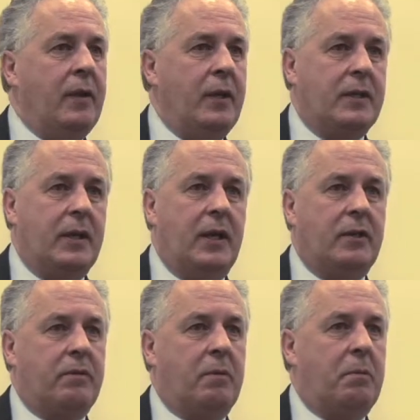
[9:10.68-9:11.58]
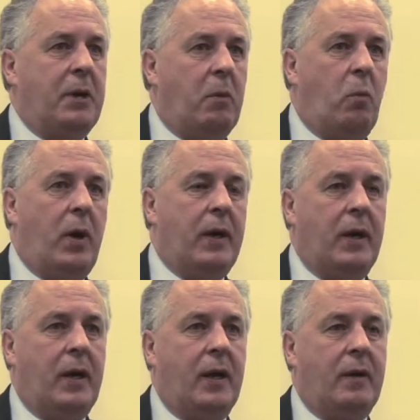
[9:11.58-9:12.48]
This lasts from about
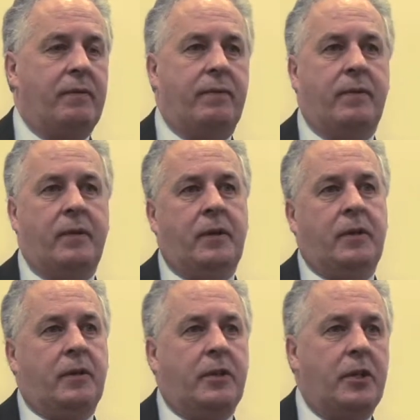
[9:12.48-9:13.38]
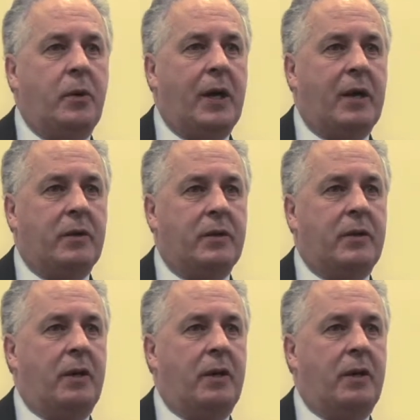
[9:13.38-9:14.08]
1.5 to 2 hours,